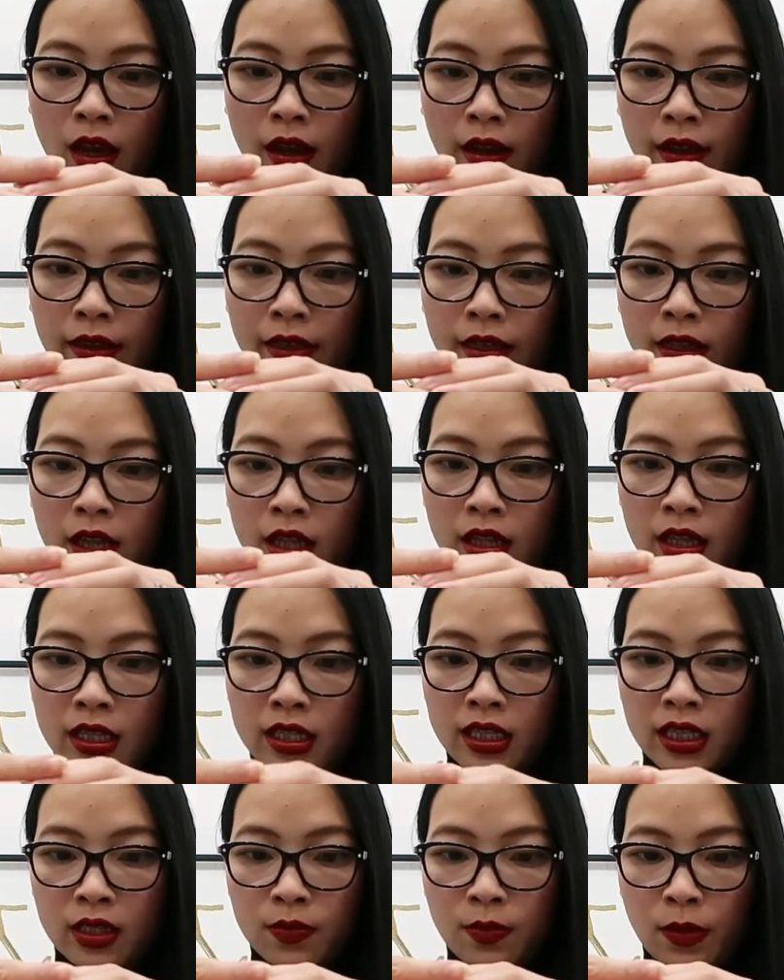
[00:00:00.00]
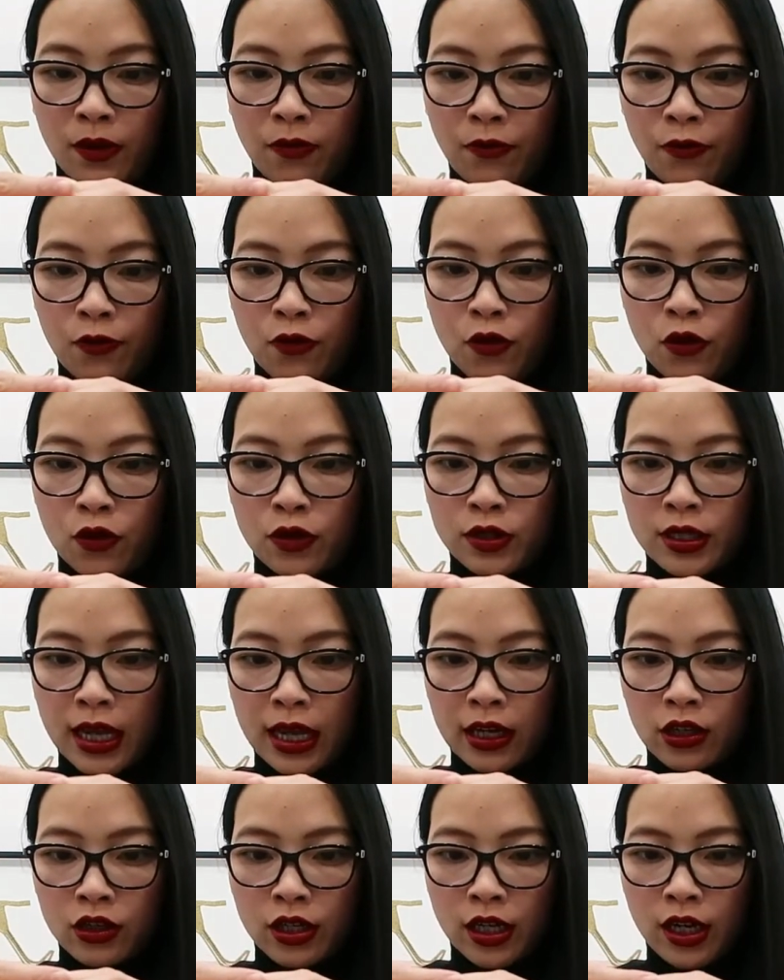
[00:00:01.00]
I think this is my first
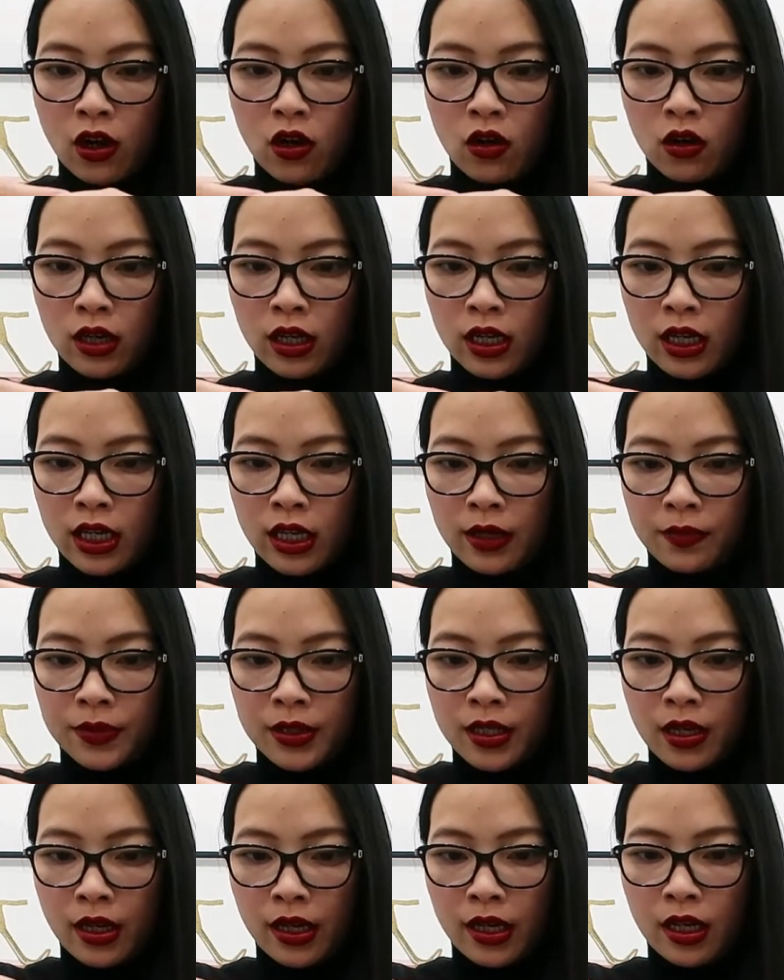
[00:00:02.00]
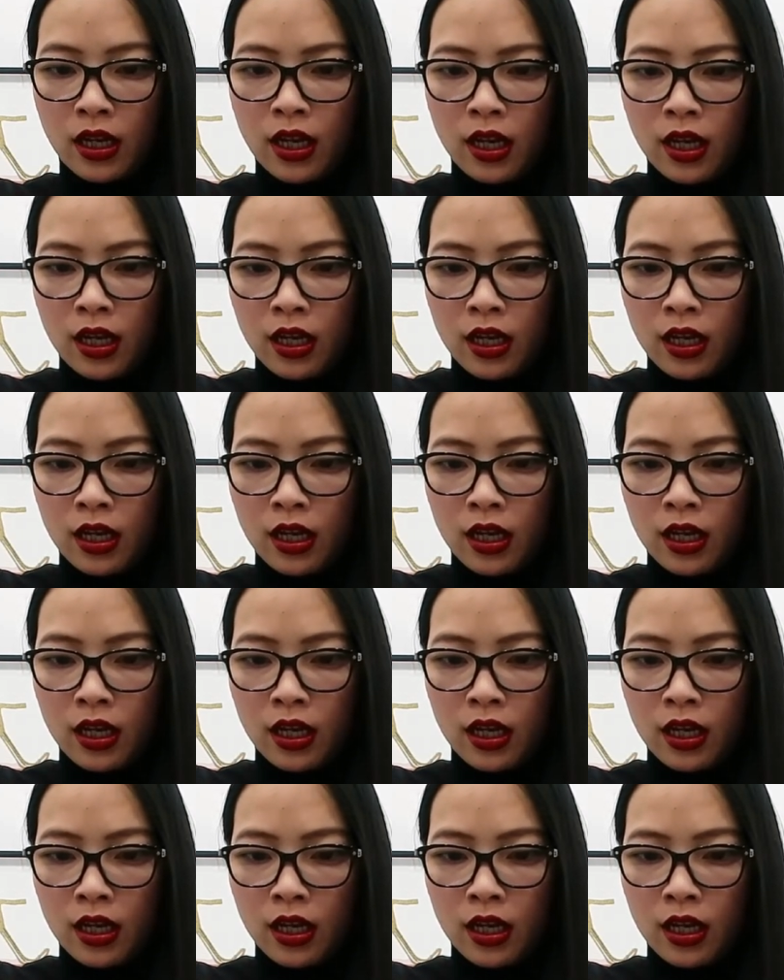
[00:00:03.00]
actually Hot Lips. I